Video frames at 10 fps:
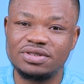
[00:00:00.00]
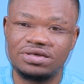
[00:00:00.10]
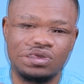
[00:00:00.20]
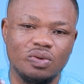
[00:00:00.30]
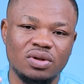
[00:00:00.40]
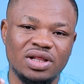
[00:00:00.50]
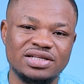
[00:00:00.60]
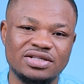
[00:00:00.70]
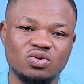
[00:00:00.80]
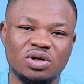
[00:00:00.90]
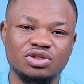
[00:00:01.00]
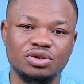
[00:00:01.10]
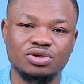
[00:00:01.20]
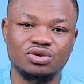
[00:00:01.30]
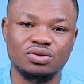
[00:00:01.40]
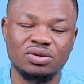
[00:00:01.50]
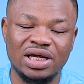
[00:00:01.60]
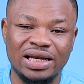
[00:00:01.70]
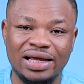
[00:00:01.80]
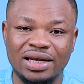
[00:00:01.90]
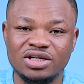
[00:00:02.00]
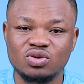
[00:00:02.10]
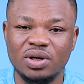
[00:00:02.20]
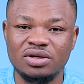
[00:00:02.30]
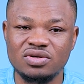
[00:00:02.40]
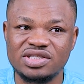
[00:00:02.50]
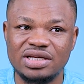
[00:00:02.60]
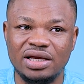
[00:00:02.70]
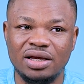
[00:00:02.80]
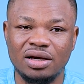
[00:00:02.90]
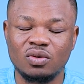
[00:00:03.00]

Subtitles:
So this is what you do in English when you say